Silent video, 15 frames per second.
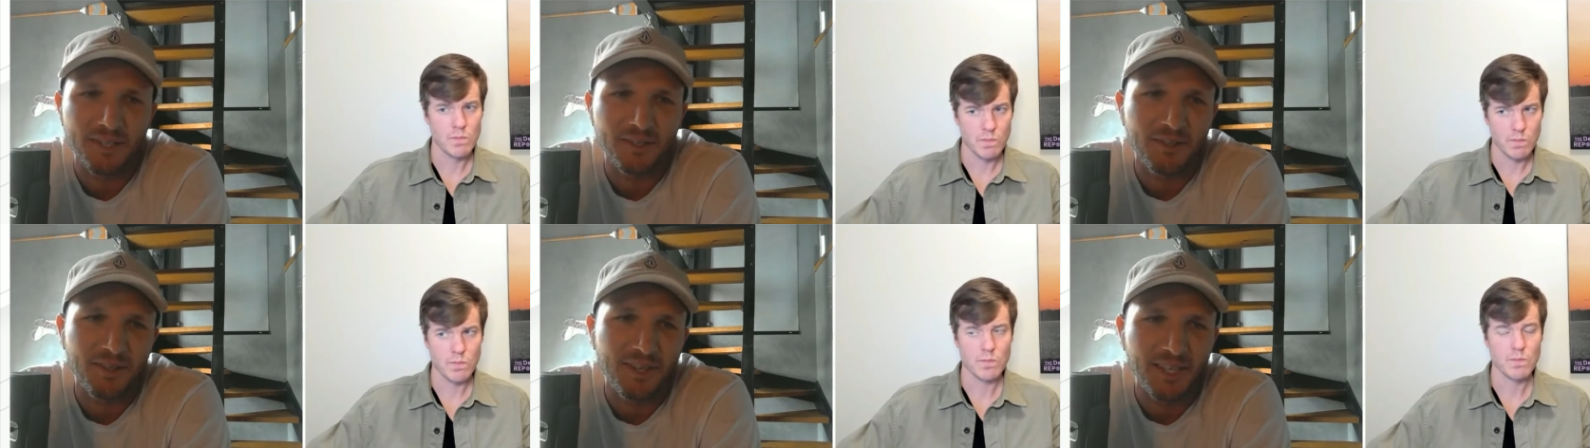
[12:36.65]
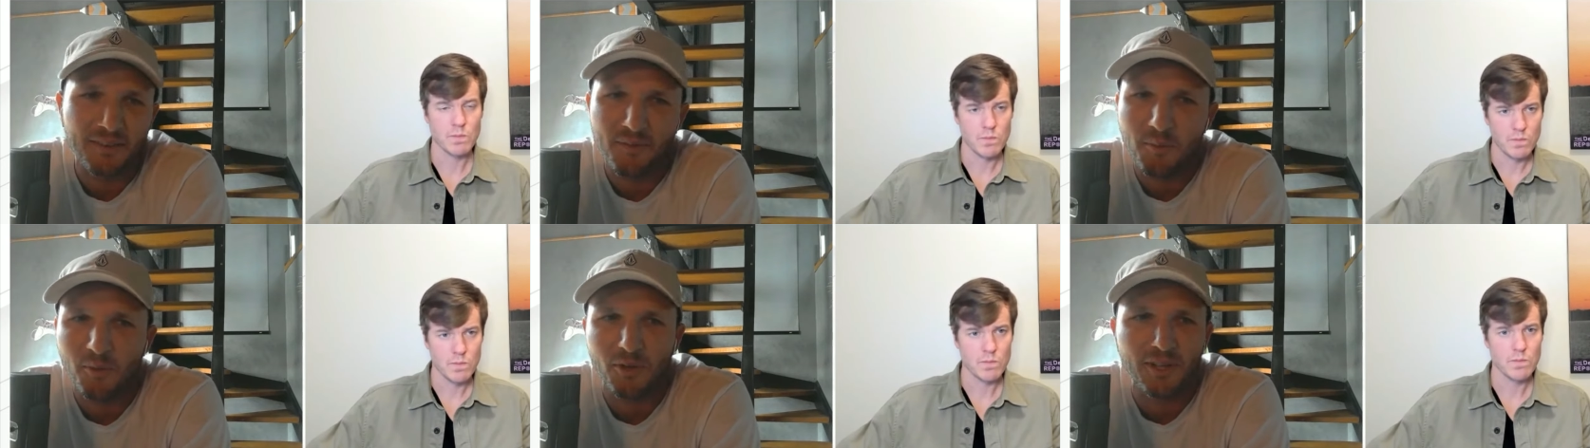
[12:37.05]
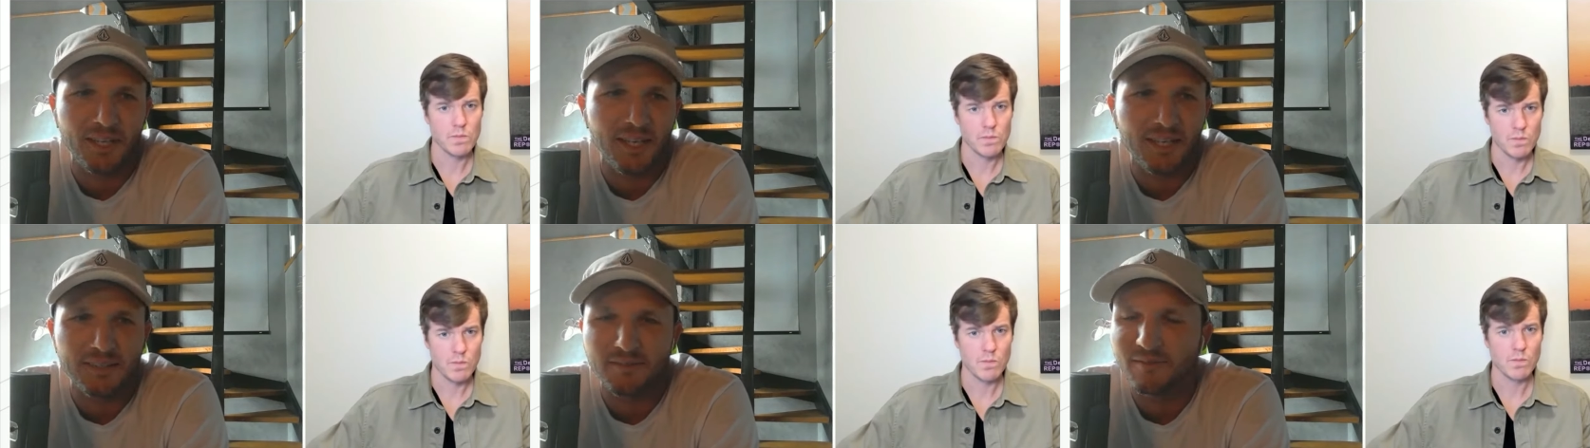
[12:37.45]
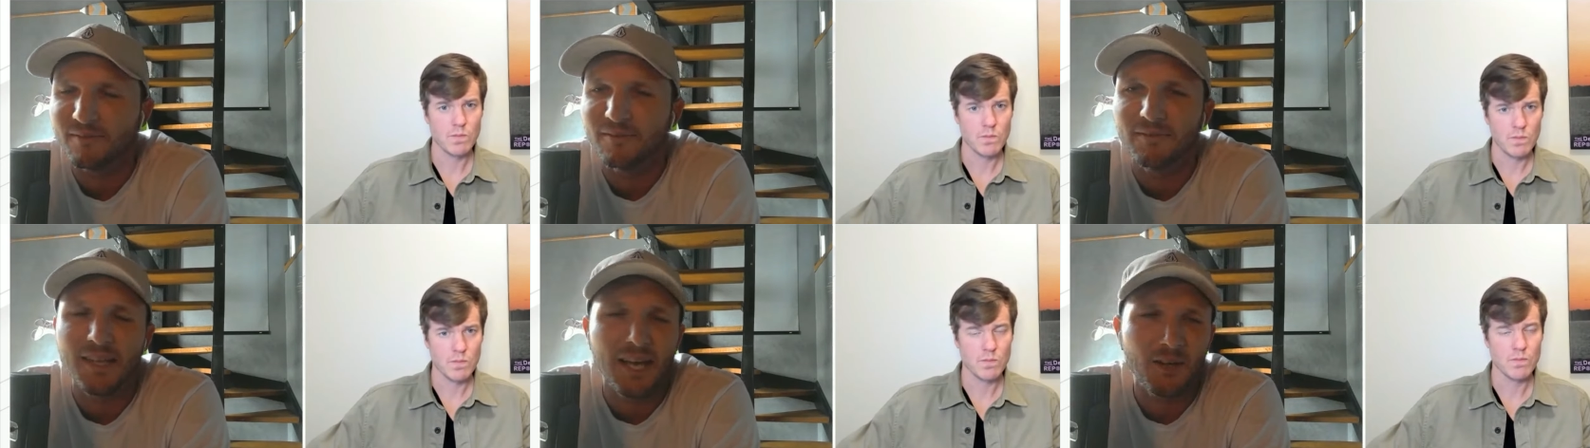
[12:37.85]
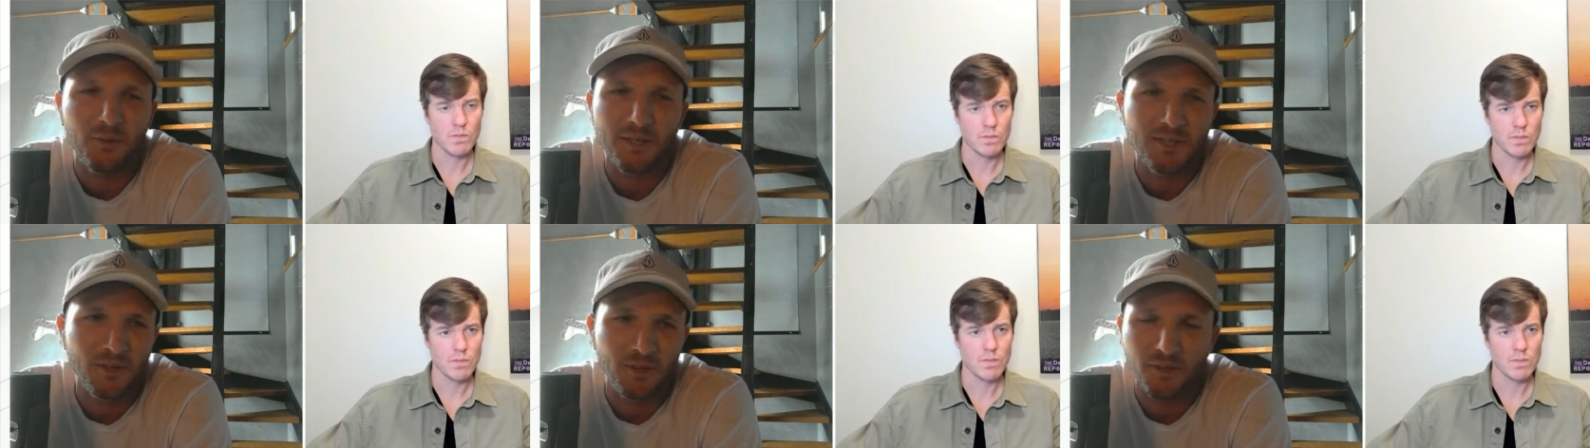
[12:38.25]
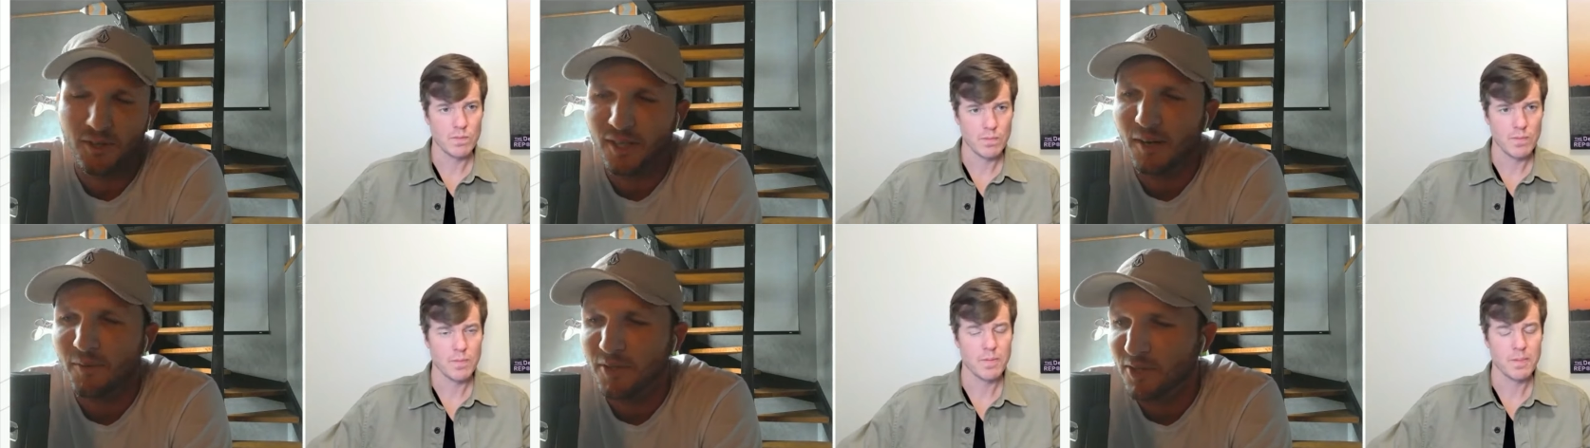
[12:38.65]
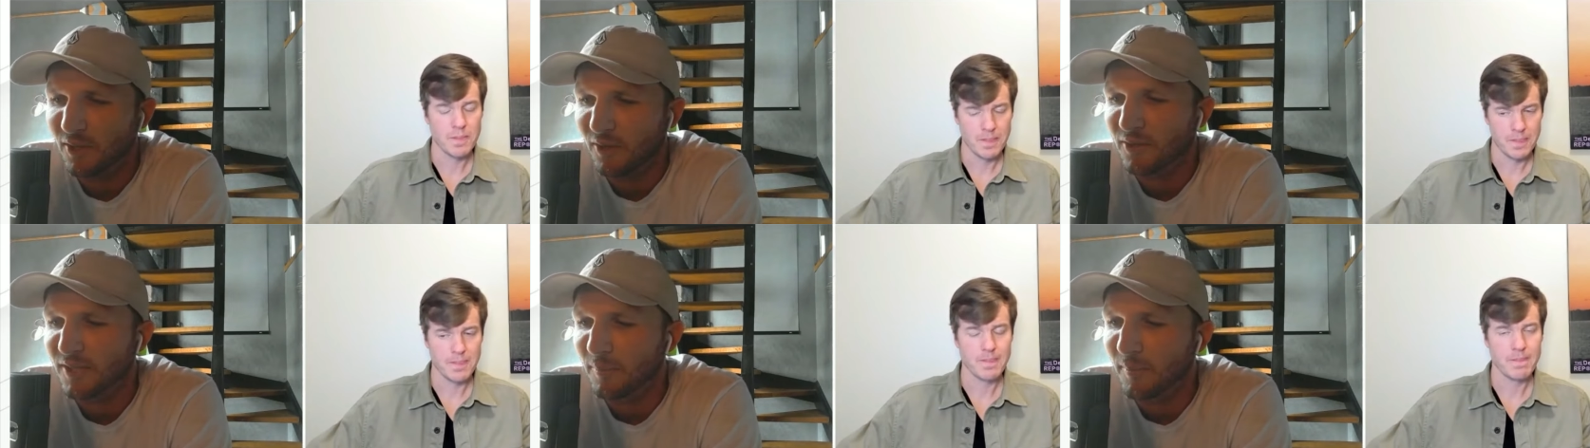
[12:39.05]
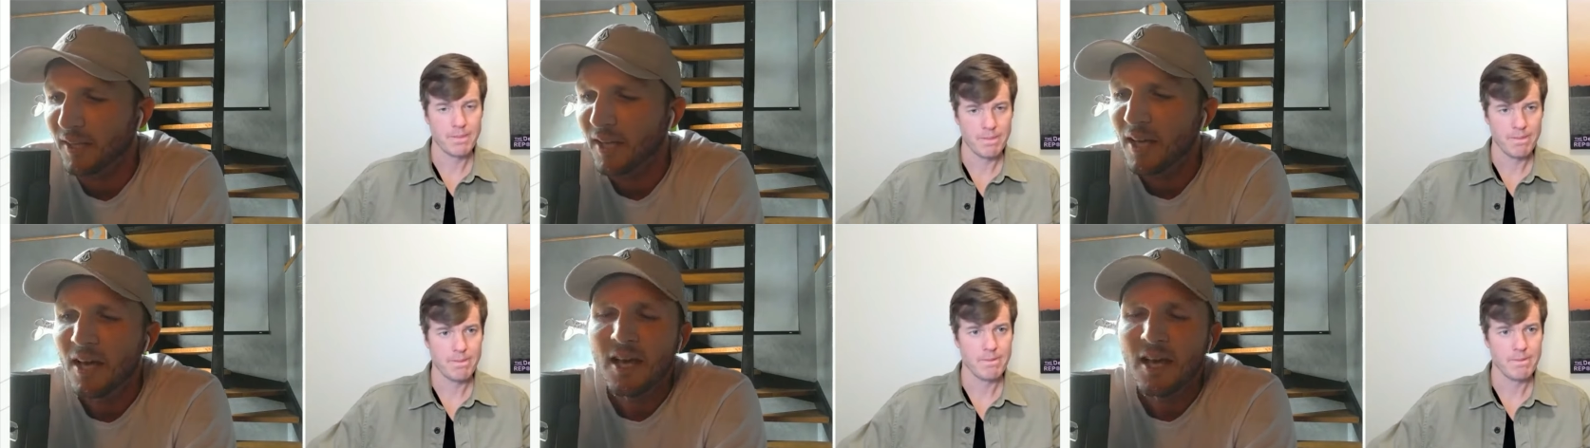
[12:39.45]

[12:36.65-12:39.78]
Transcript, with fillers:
Speaker 1: You could think of it more like a equity token or a governance token or something.